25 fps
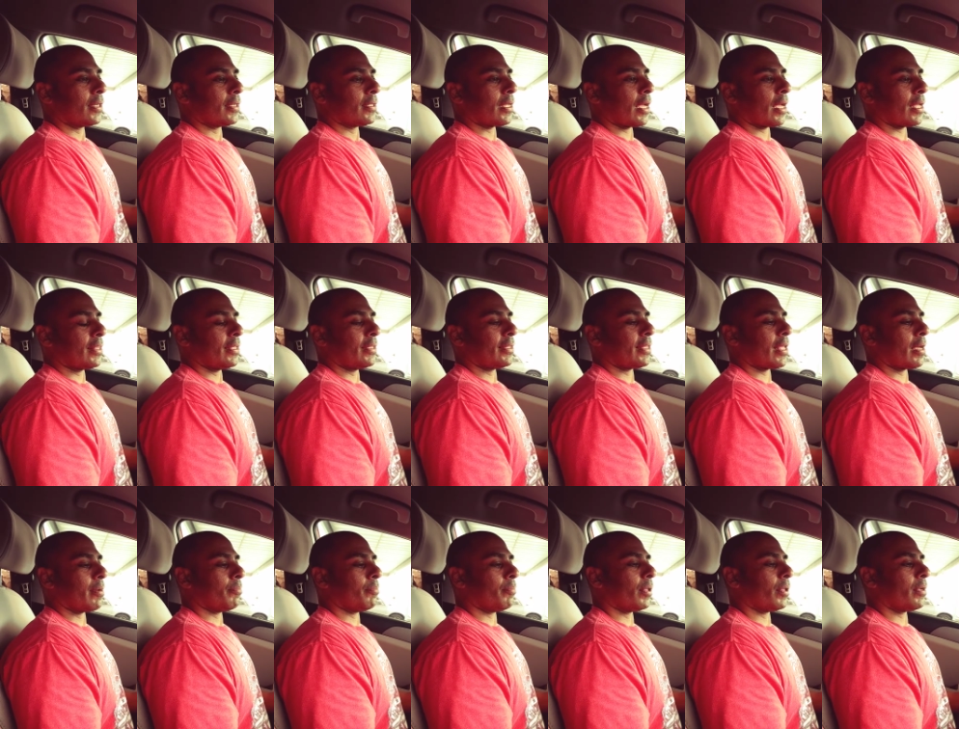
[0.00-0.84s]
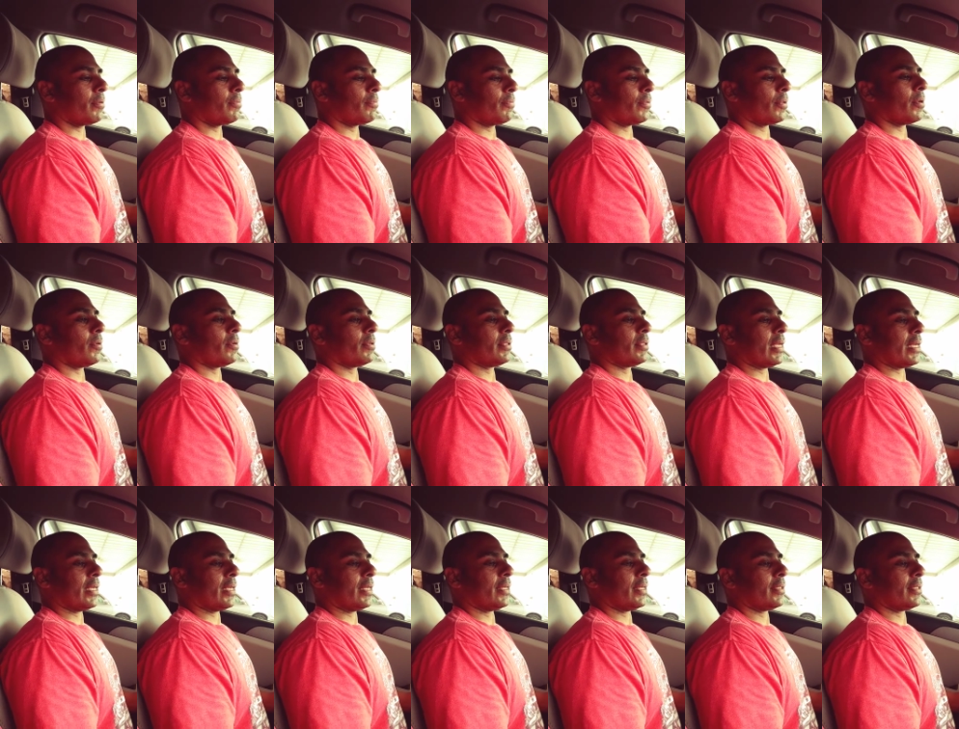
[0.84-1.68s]
I think that blood flow that
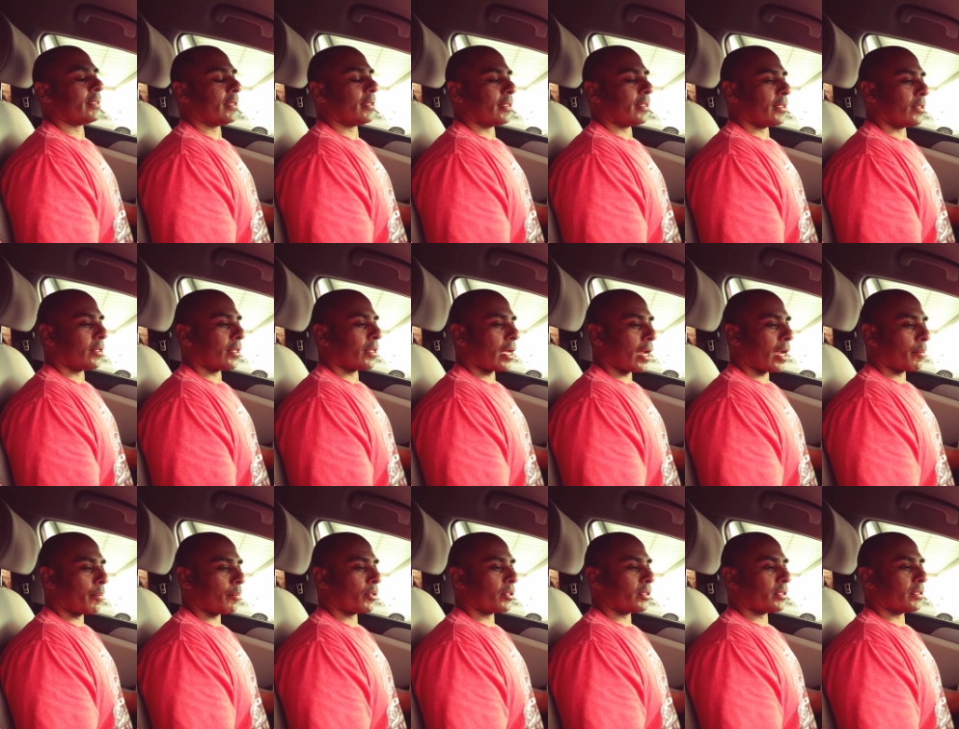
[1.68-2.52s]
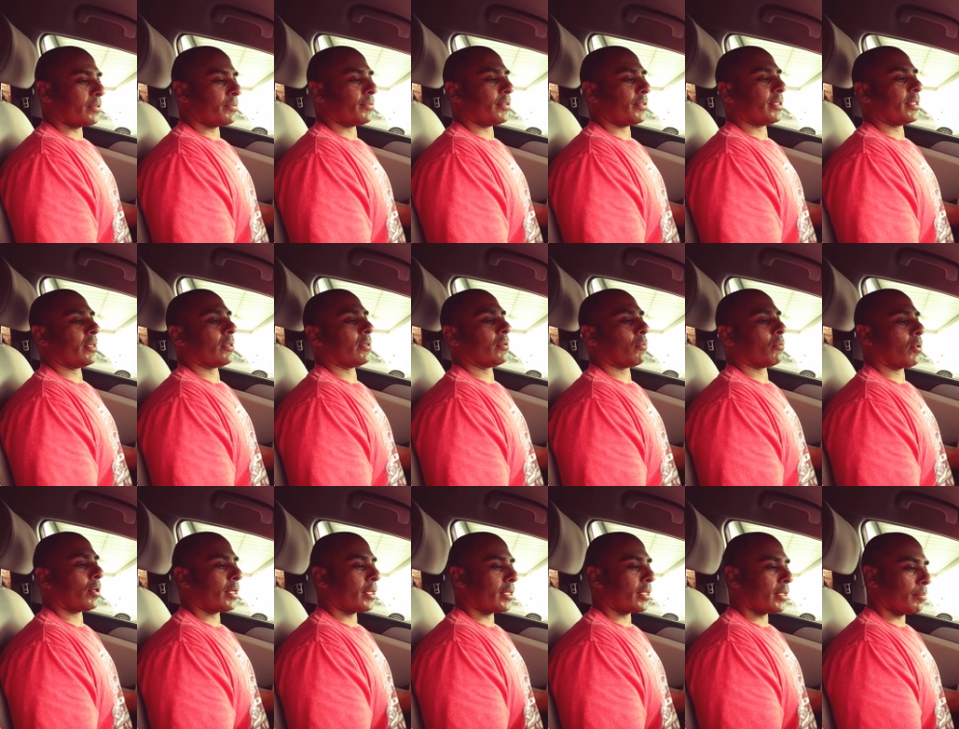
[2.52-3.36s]
they get, that the hypertrophy, they're
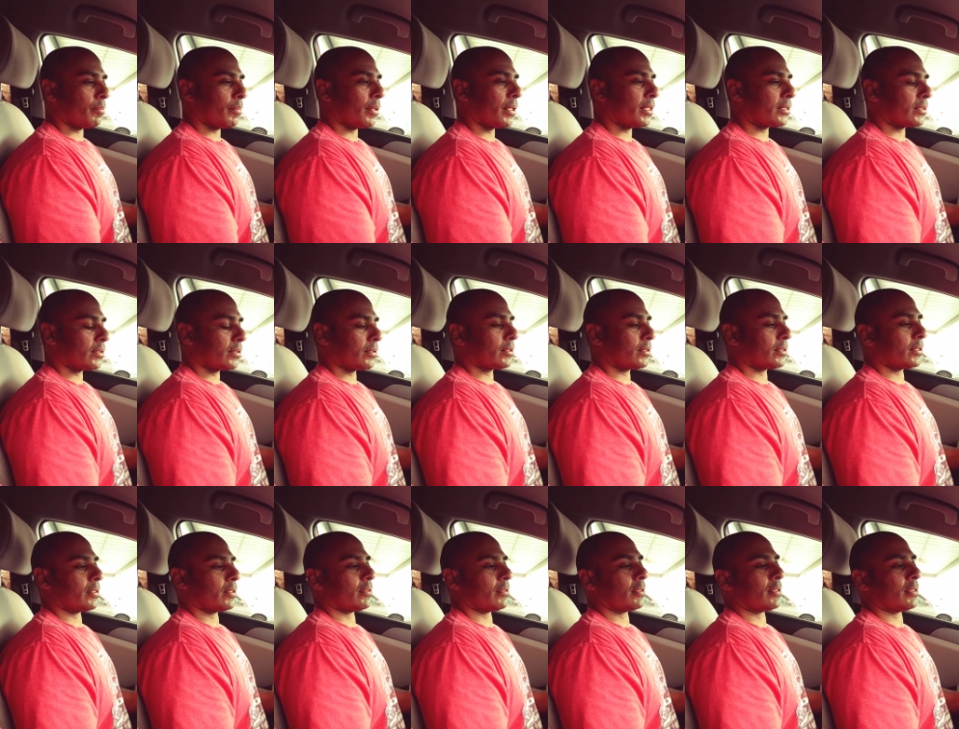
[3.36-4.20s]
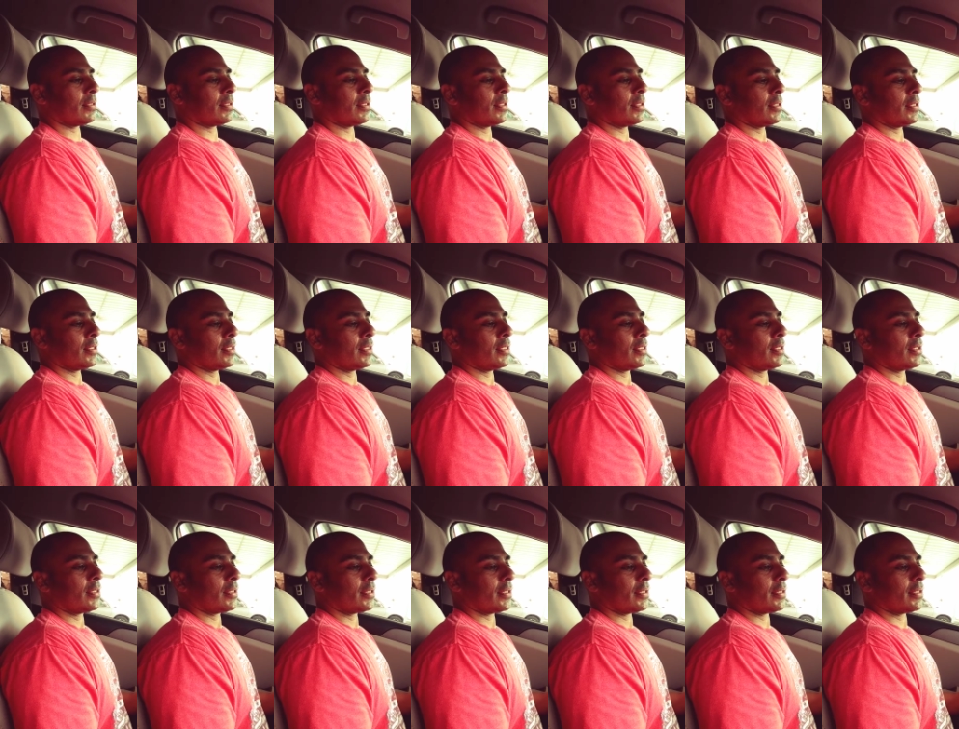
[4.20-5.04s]
working the muscle, so
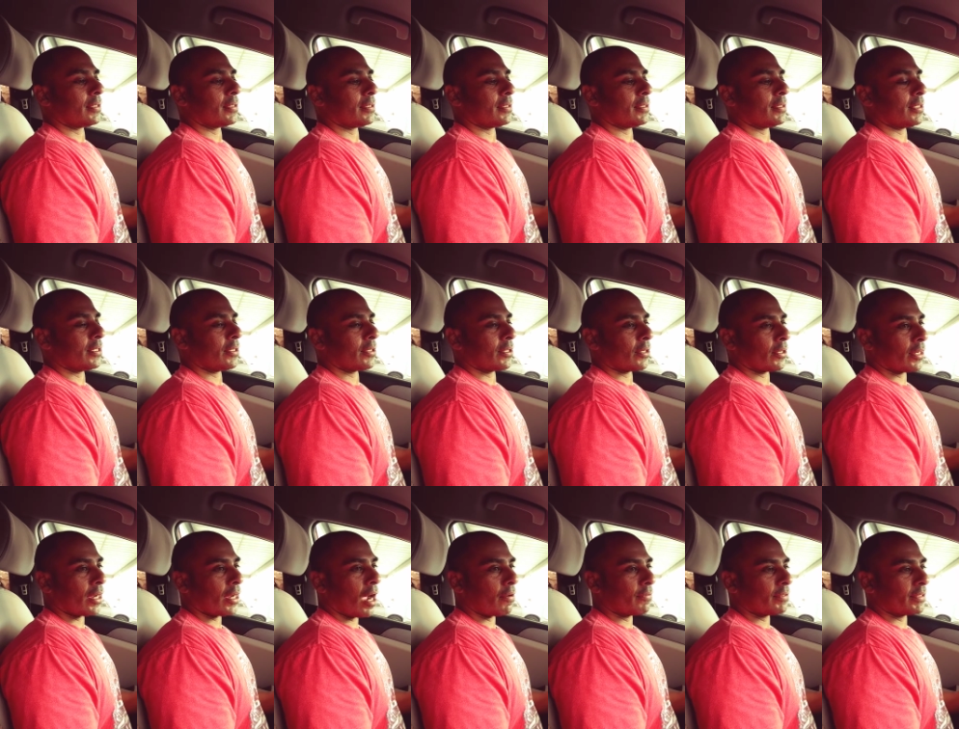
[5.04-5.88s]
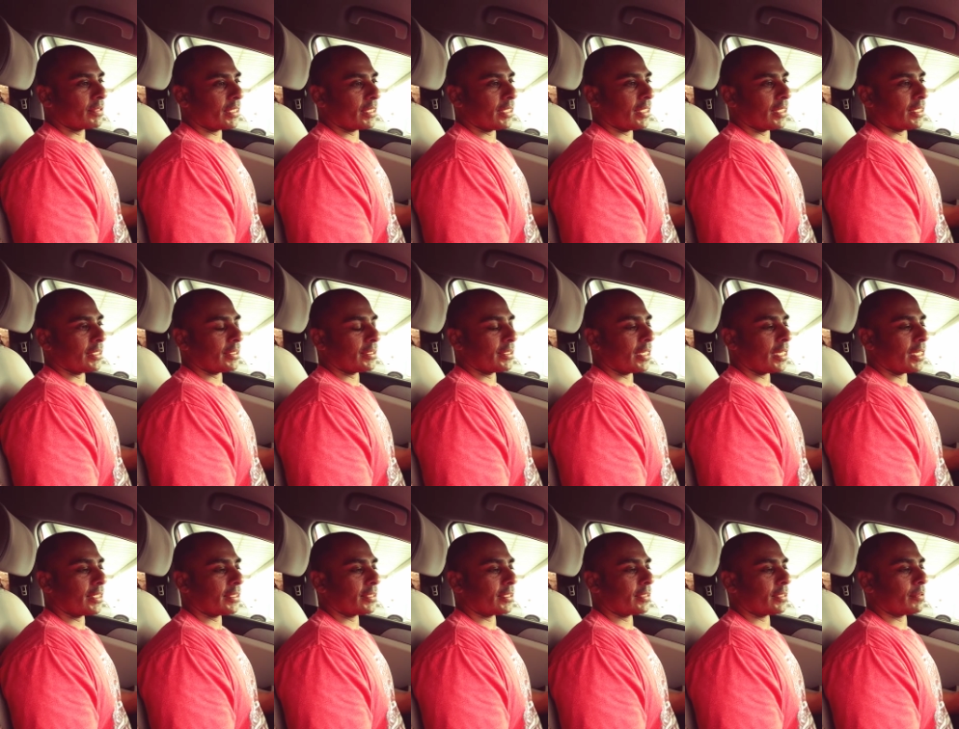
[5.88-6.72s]
they're obviously getting
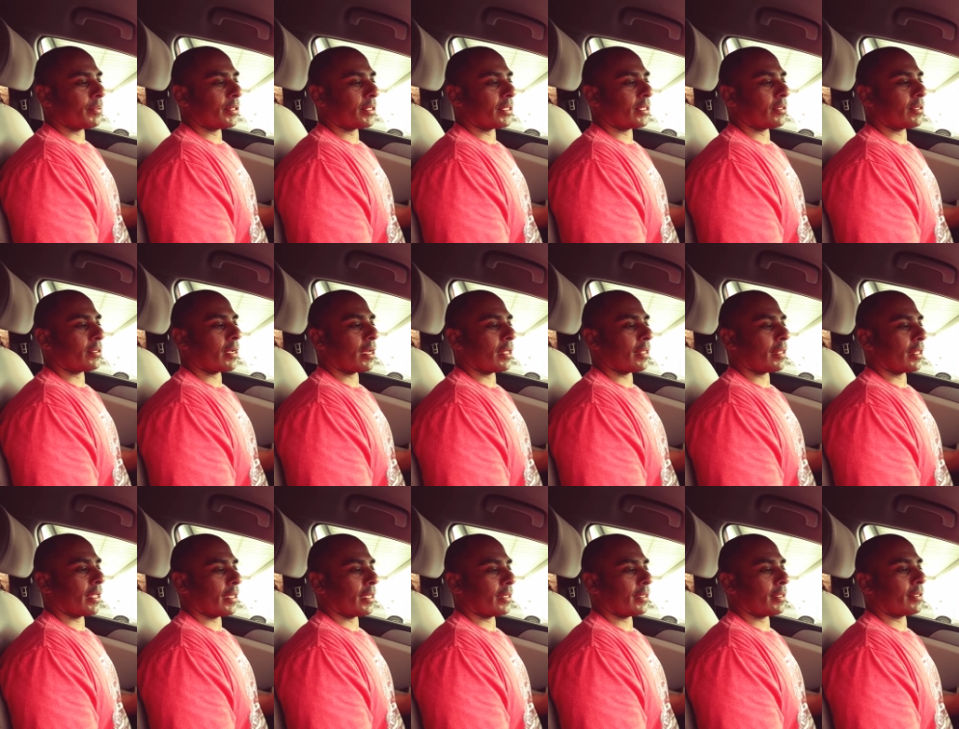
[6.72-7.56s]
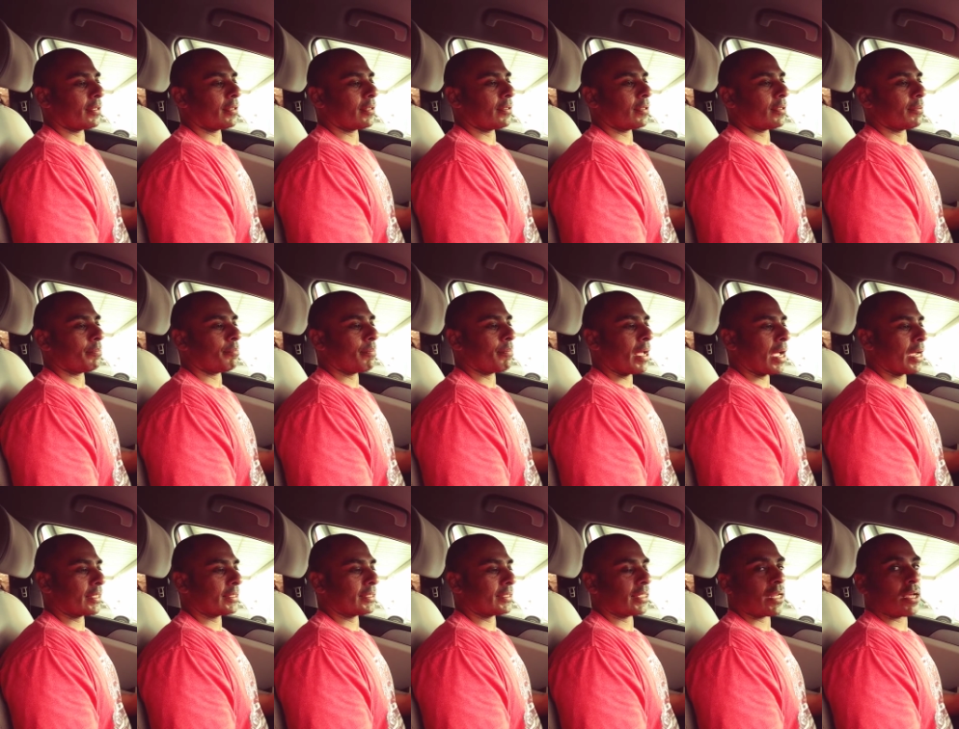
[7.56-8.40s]
tension, but they're not like
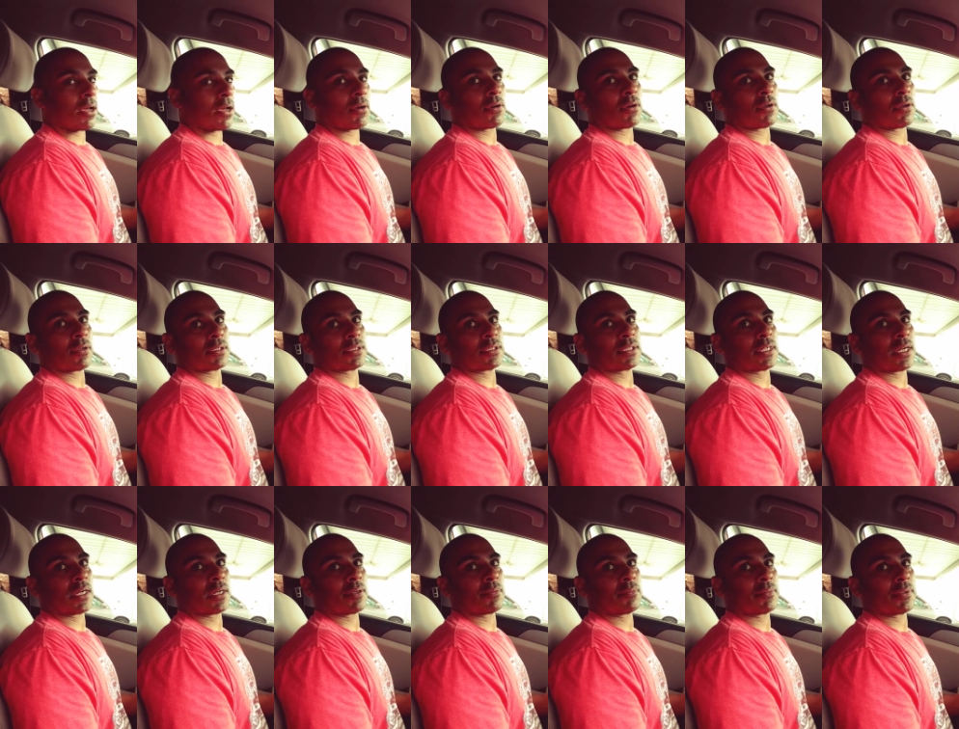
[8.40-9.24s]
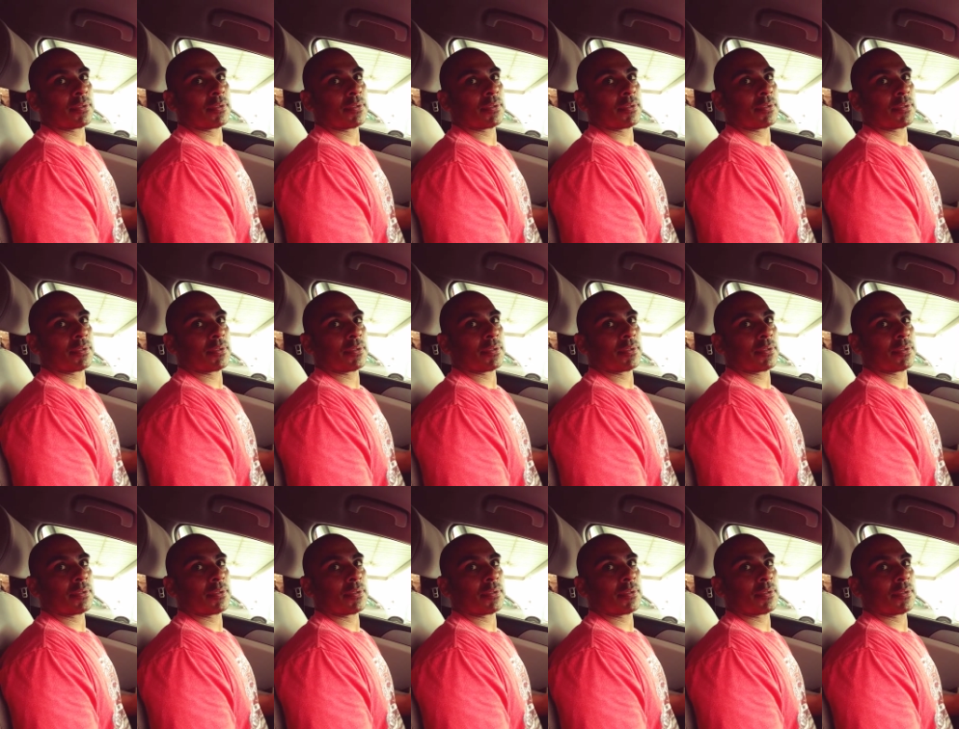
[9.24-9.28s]
maxing out all the time.